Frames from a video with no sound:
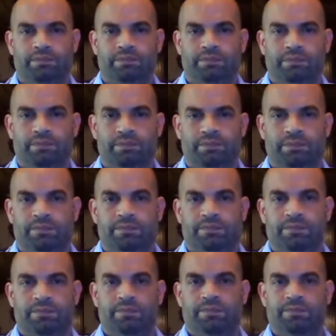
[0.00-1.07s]

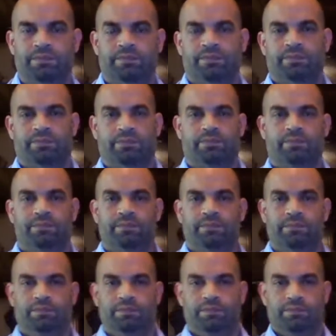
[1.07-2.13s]

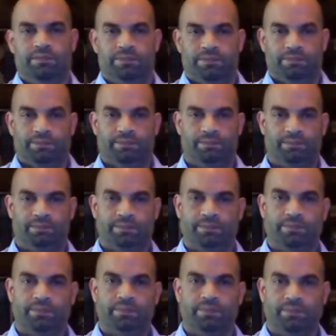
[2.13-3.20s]

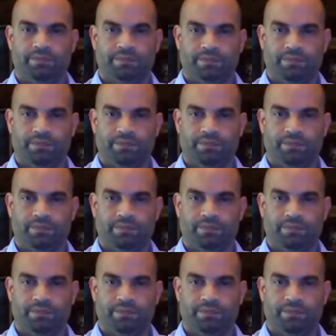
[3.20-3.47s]
The person shown says nothing.